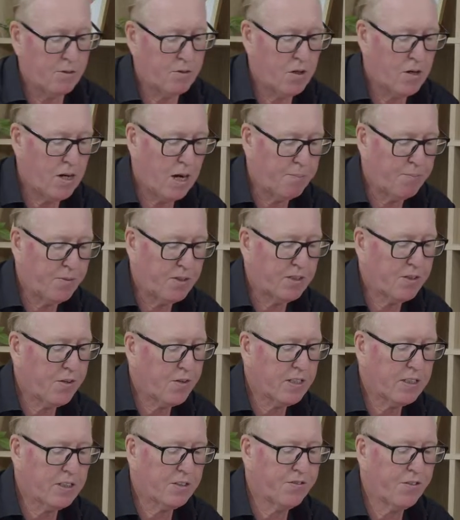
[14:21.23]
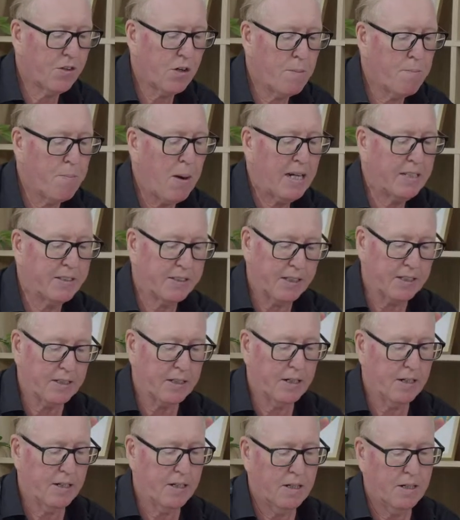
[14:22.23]
you help this. This is very
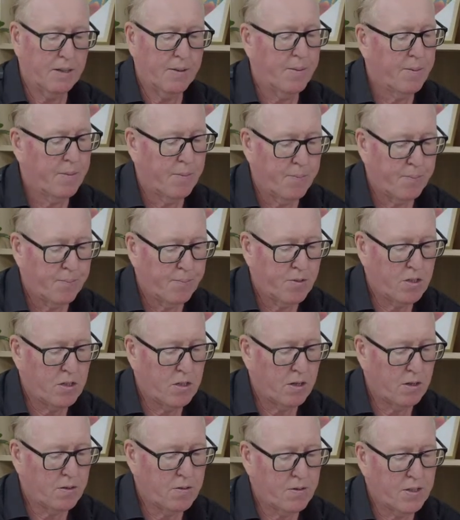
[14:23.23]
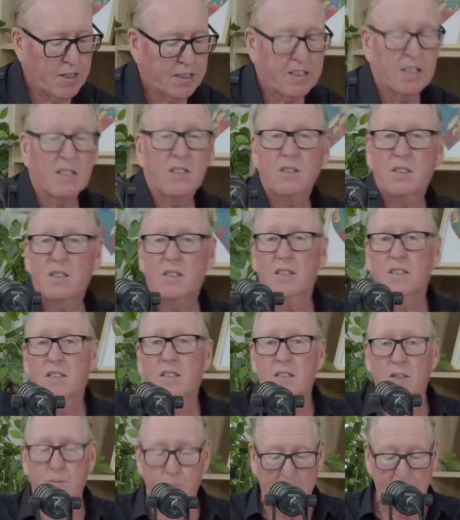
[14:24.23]
basic. This
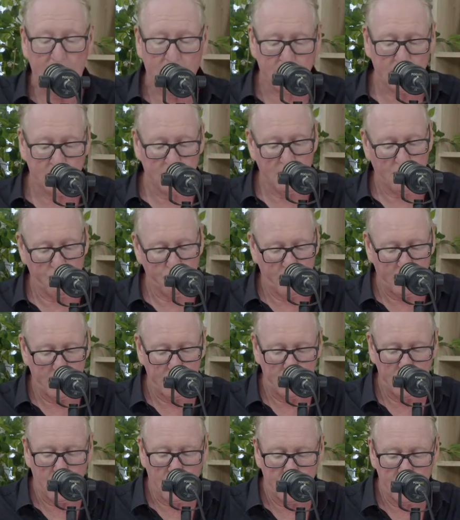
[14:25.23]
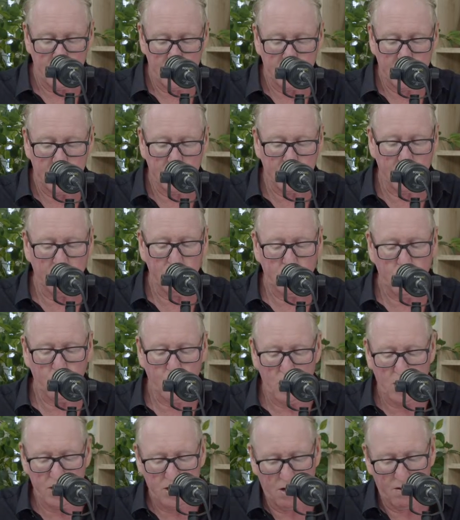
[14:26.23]
is basic stuff, but it just gives you
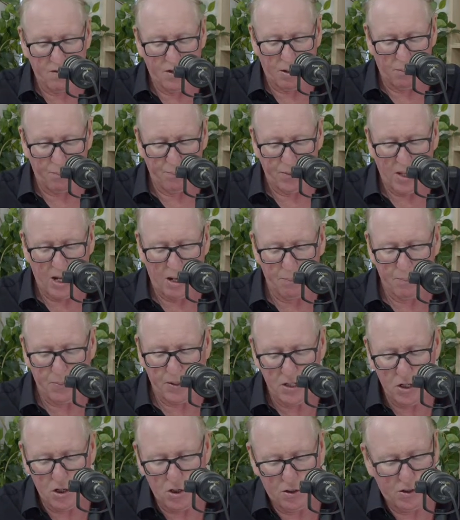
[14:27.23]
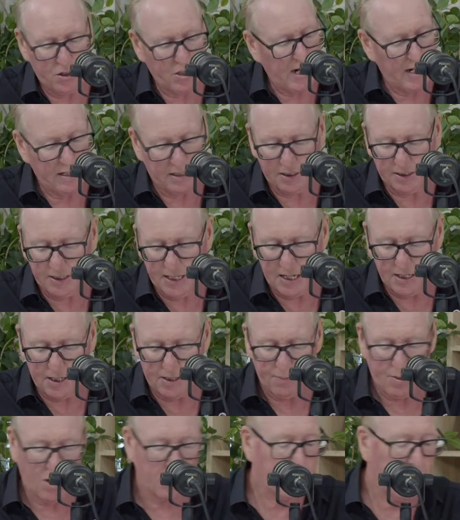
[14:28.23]
an idea of helping you to understand it.
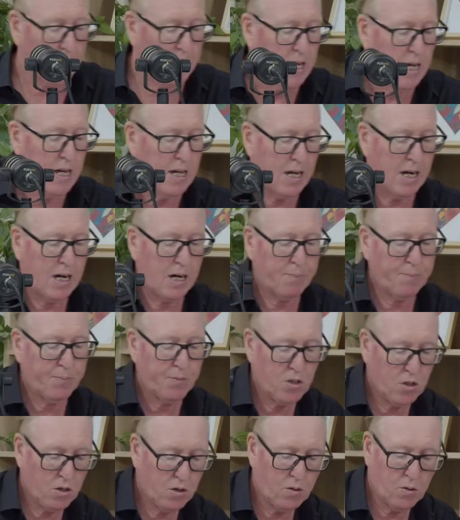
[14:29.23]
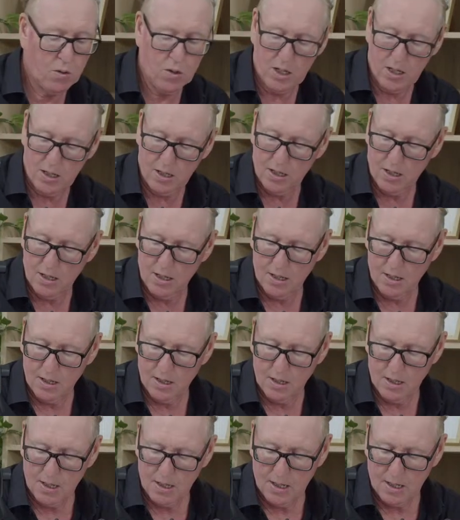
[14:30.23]
Okay, how you
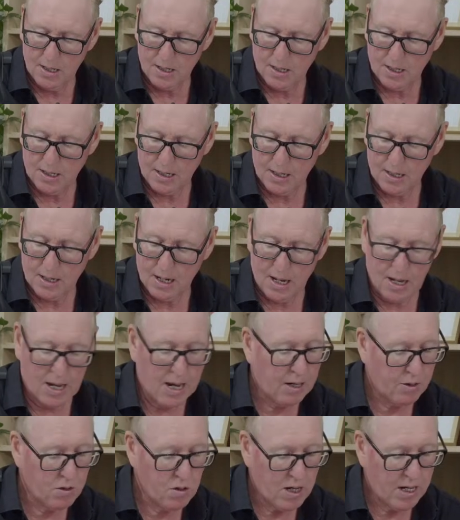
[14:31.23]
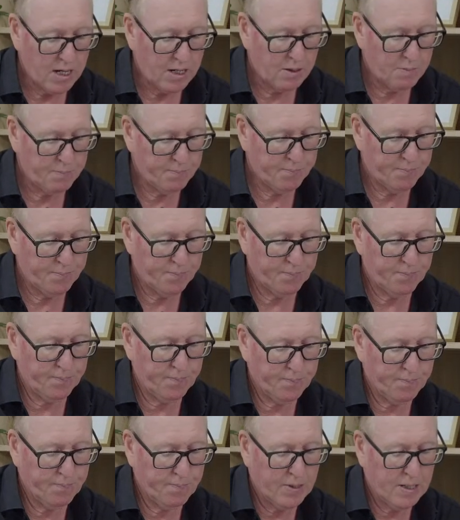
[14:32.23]
help
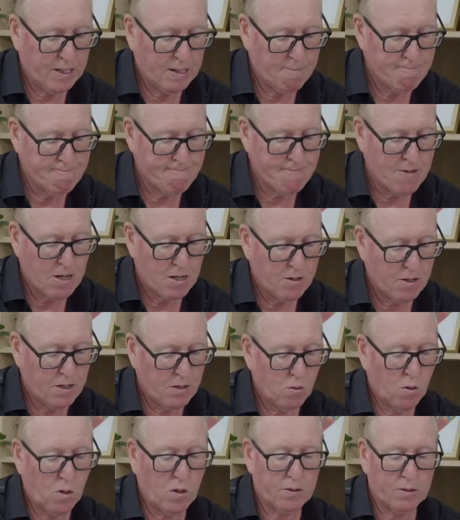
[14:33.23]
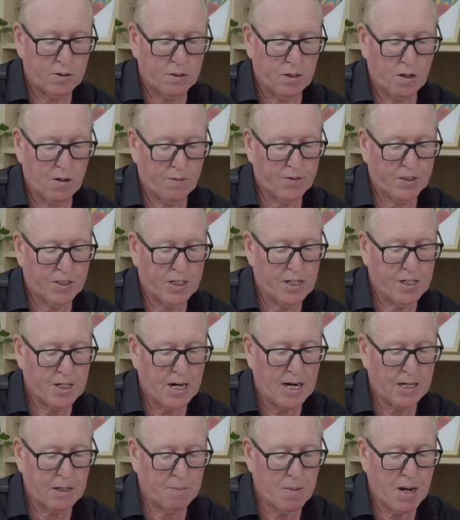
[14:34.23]
your obviously
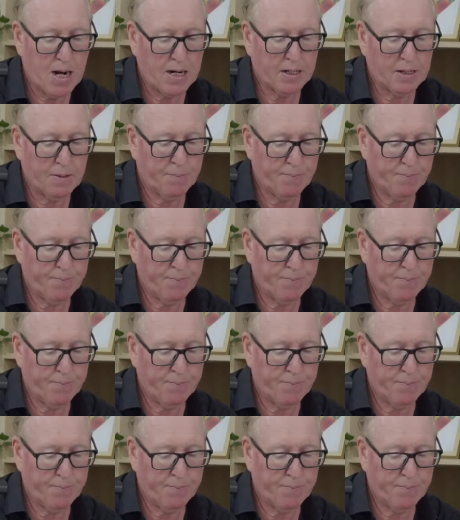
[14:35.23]
target market.